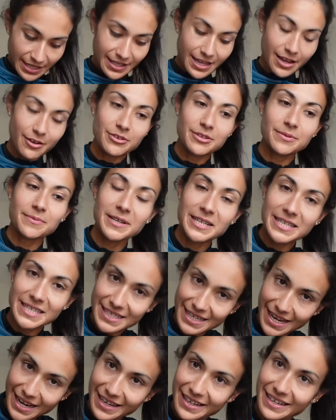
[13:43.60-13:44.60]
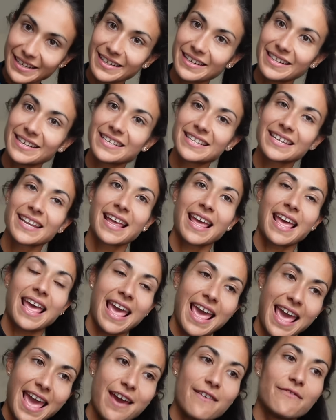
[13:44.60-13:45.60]
That was my second
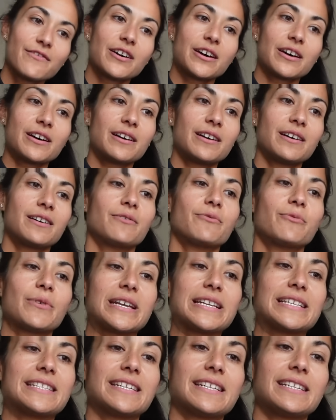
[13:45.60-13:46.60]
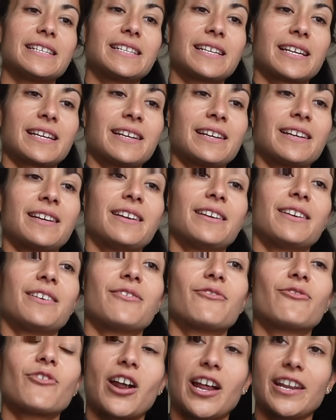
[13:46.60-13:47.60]
ever weighted
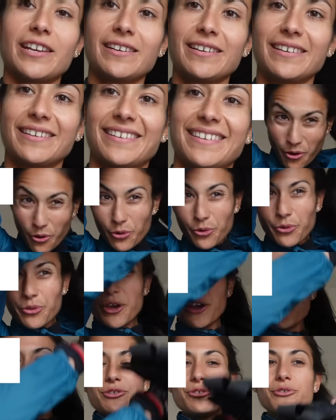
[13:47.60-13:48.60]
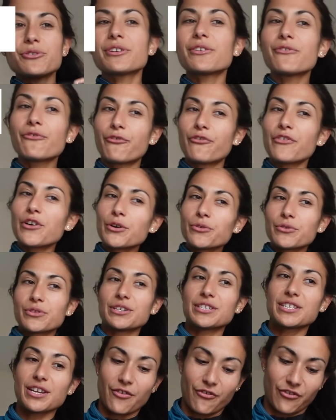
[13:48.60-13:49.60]
run. Although you can feel the
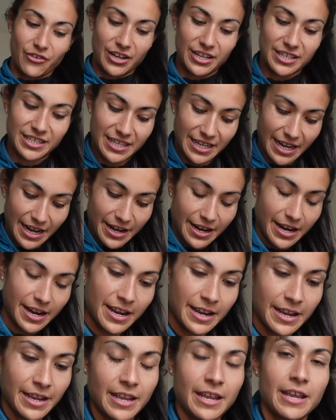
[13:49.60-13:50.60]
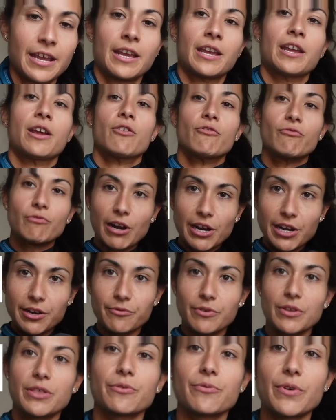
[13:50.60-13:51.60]
difference, like running
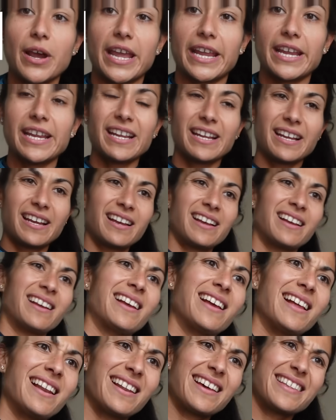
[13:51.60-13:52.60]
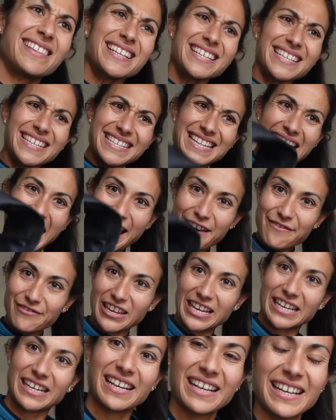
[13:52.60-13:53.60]
with a weight, like this is
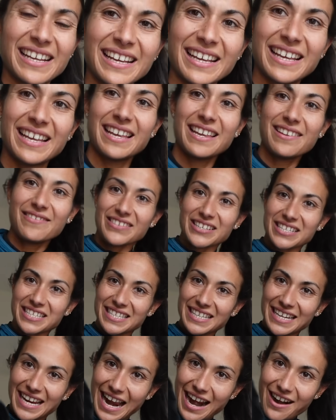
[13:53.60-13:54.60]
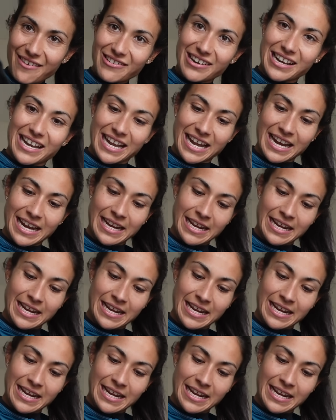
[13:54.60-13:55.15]
heavy, even just to carry.